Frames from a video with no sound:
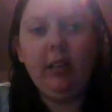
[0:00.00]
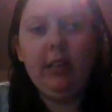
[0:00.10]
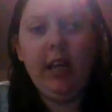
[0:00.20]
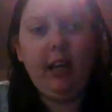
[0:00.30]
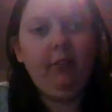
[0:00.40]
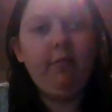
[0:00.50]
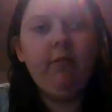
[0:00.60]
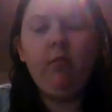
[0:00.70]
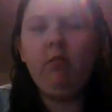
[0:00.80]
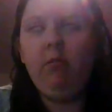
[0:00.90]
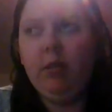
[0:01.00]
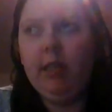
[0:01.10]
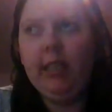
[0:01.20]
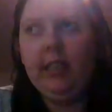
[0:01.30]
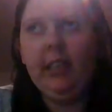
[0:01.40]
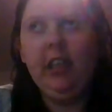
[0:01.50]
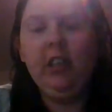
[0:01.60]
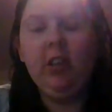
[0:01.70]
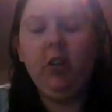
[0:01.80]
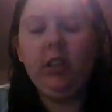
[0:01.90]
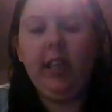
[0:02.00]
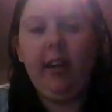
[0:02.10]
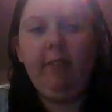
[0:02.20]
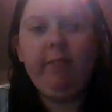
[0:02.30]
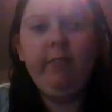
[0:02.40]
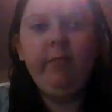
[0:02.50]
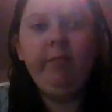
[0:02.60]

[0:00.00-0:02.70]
safe, or my assistant's dog safe.